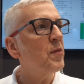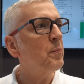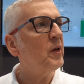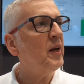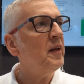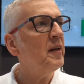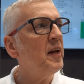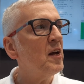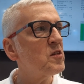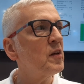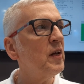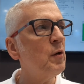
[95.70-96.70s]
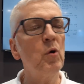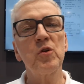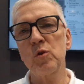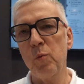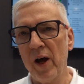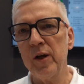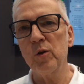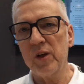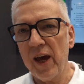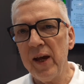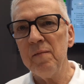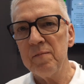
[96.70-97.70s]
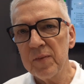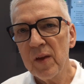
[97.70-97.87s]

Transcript: The beginning yesterday was quite okay.